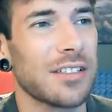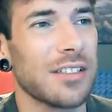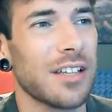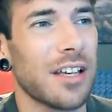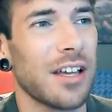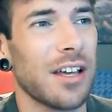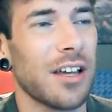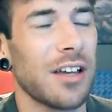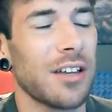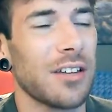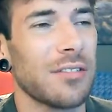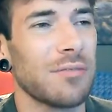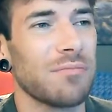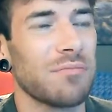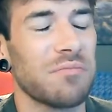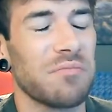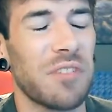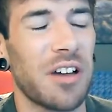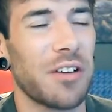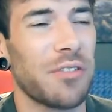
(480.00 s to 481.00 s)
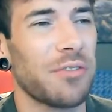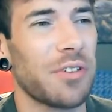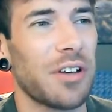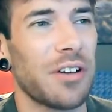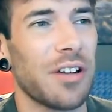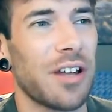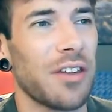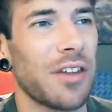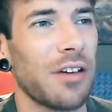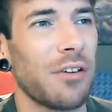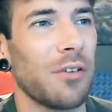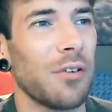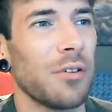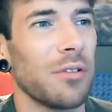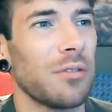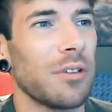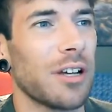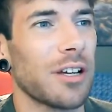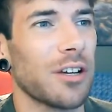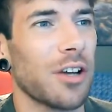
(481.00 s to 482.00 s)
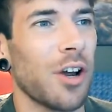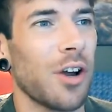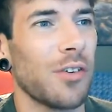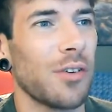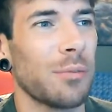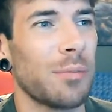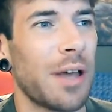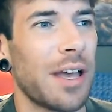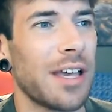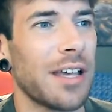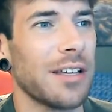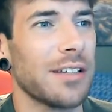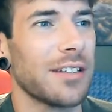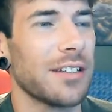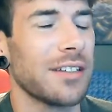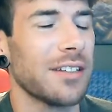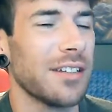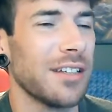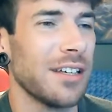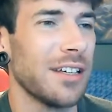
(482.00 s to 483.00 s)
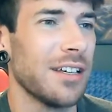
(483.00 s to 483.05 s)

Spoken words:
I feel like they're all like overpaid, and